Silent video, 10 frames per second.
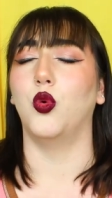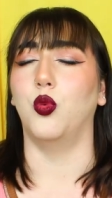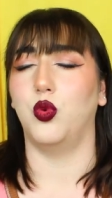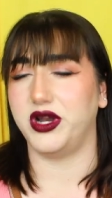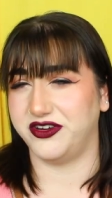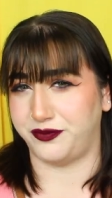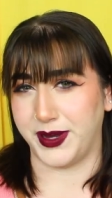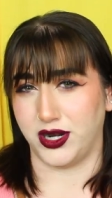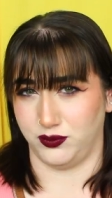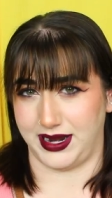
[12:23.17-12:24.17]
would have
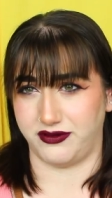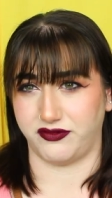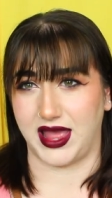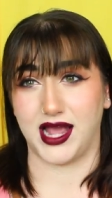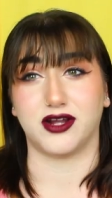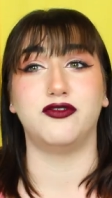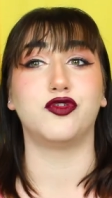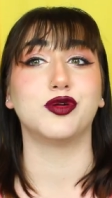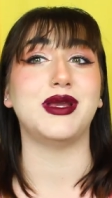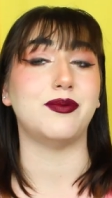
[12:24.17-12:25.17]
been a red flag
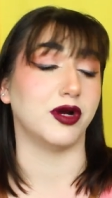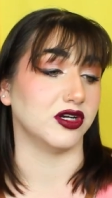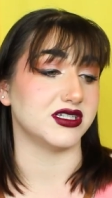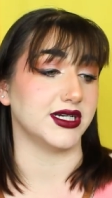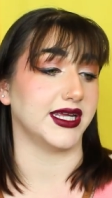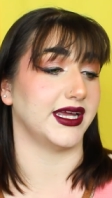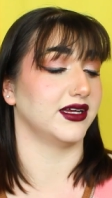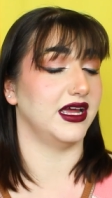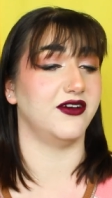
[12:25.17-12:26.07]
for me personally.